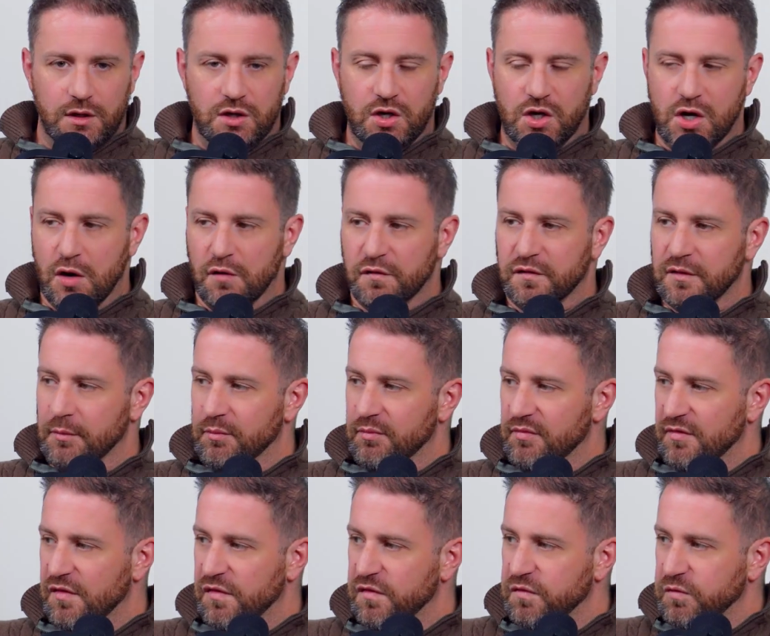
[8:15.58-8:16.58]
you go from
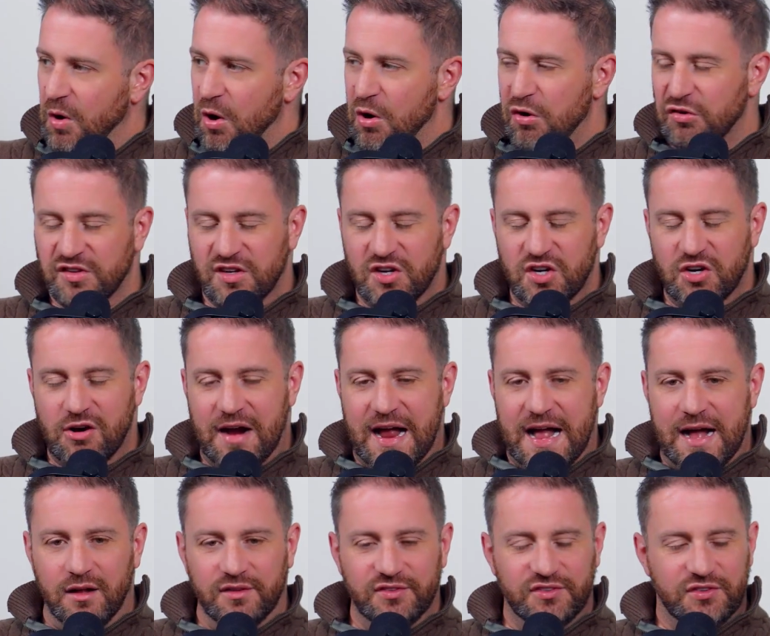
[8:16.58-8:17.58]
frozen
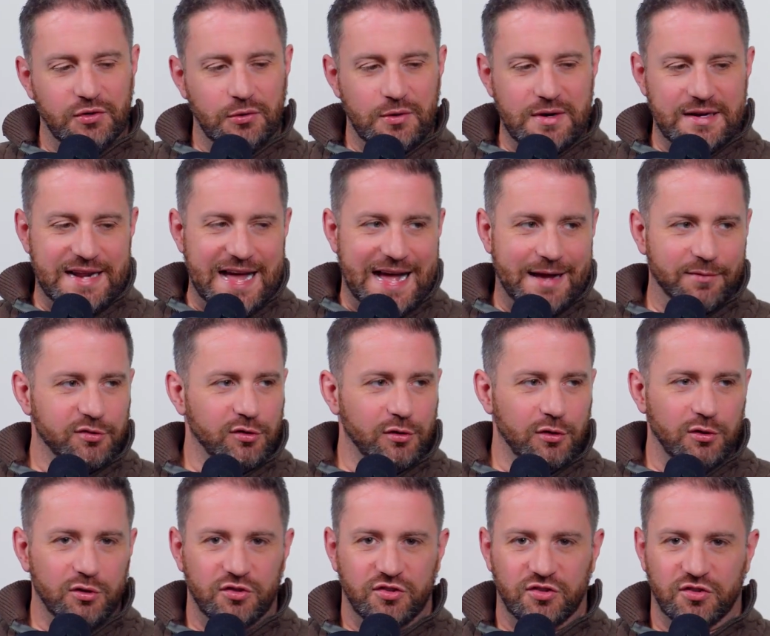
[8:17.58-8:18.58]
ground to an
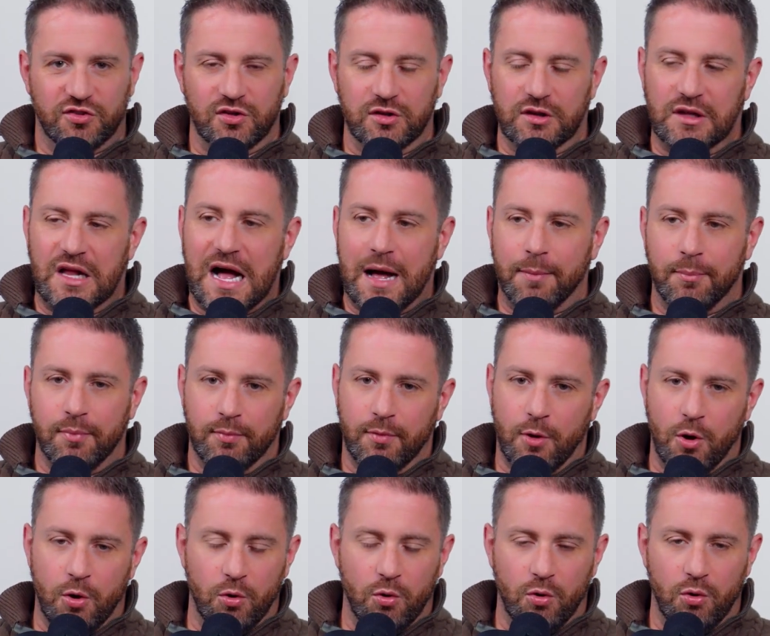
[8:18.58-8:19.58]
absolute slop
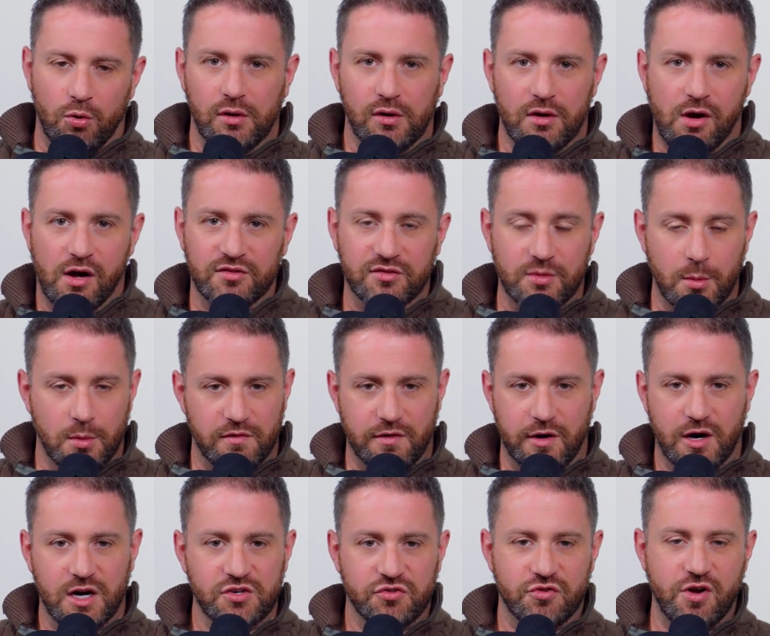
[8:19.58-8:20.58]
hole on some of
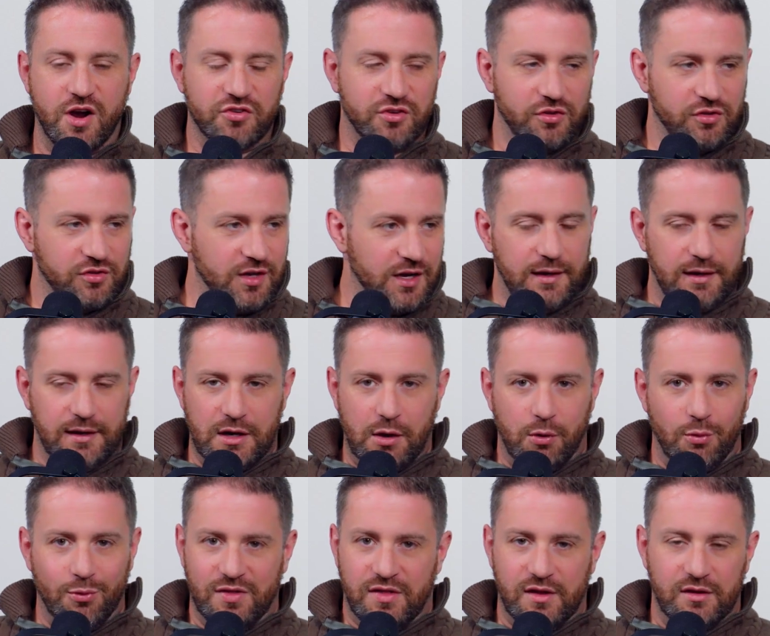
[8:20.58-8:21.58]
our construction sites,
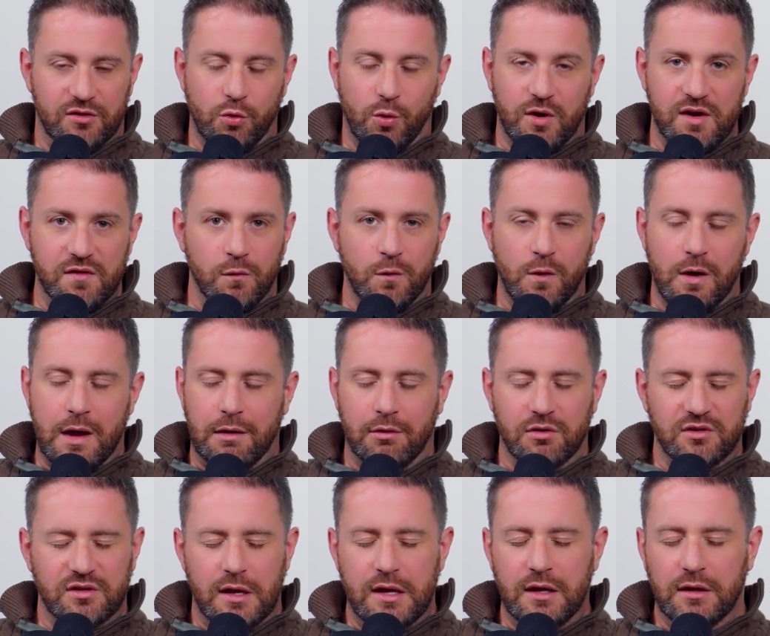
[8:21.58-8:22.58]
within 24
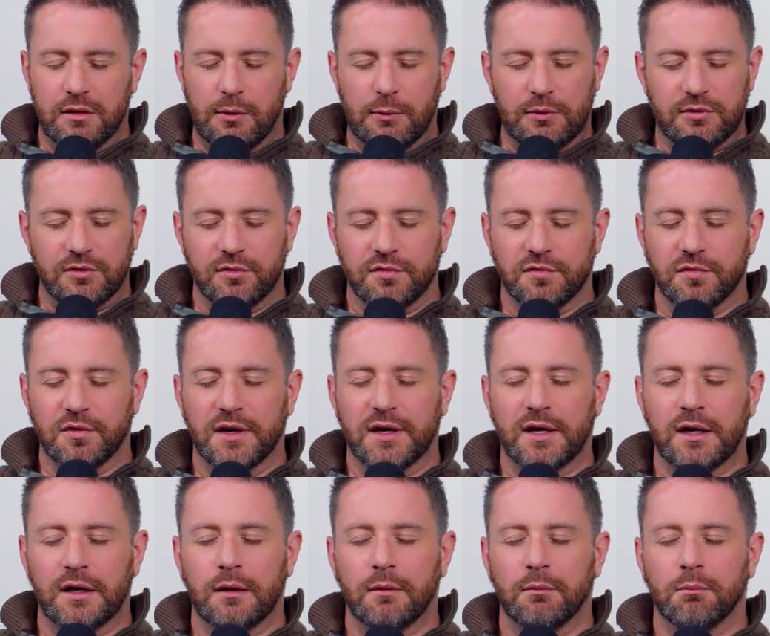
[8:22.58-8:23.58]
hours. It was
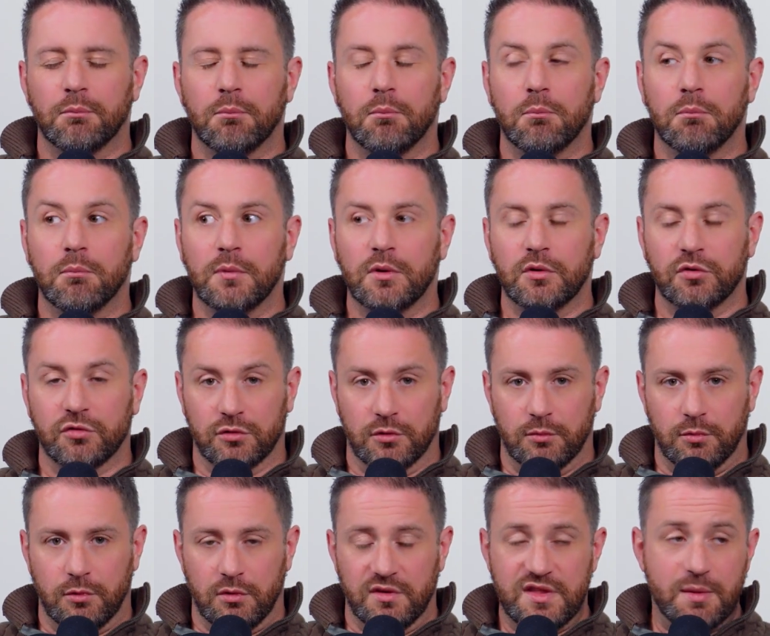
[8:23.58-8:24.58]
freaking
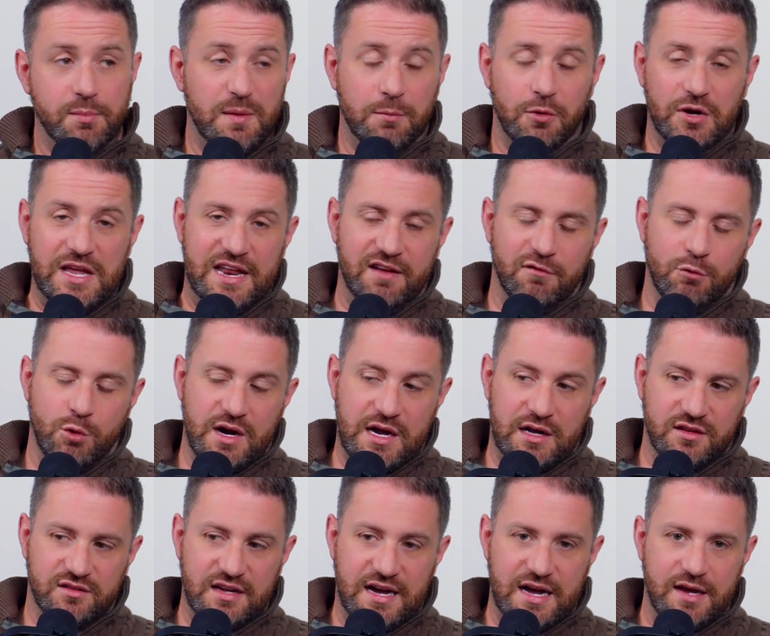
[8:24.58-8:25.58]
miserable. And then people can't even work
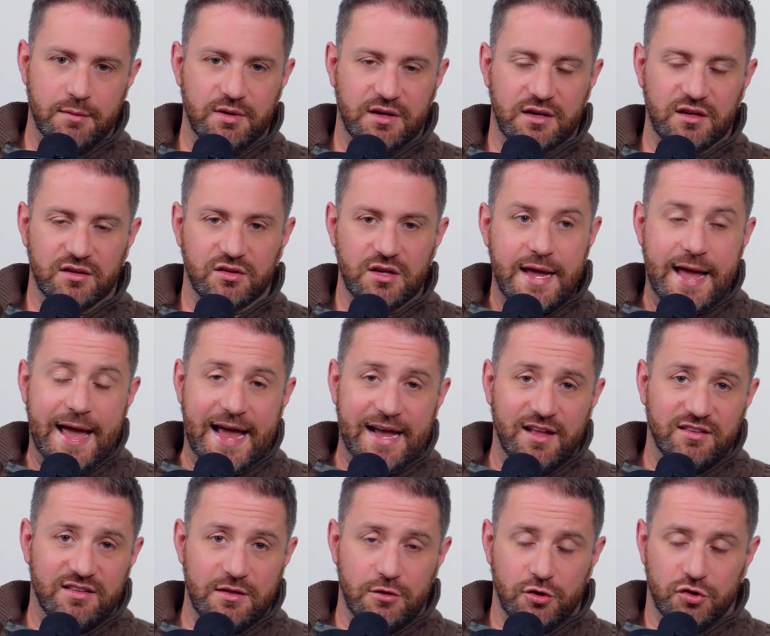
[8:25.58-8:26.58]
outside because
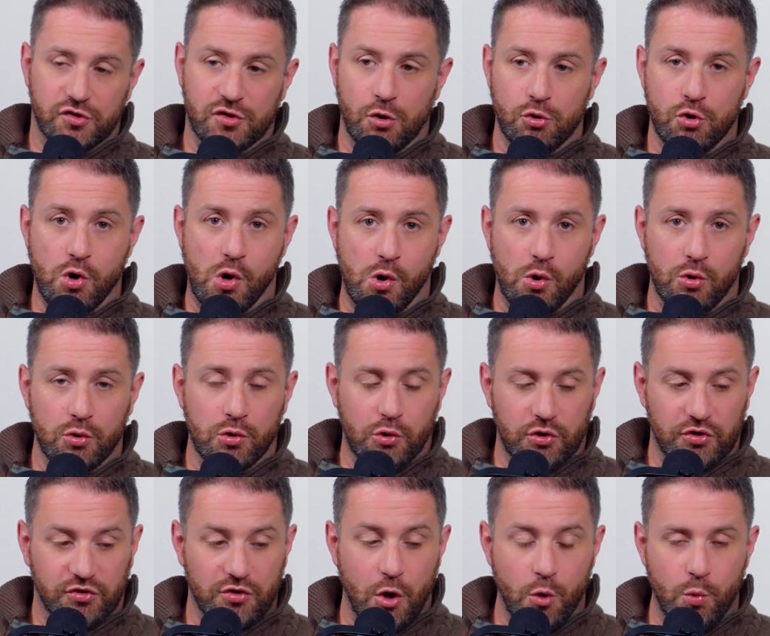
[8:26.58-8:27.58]
it's either so cold
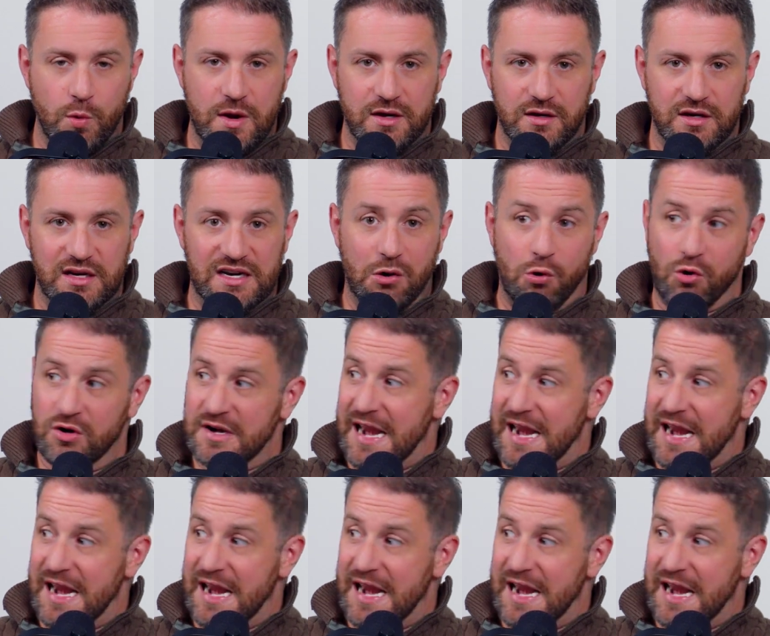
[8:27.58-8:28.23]
or so windy, or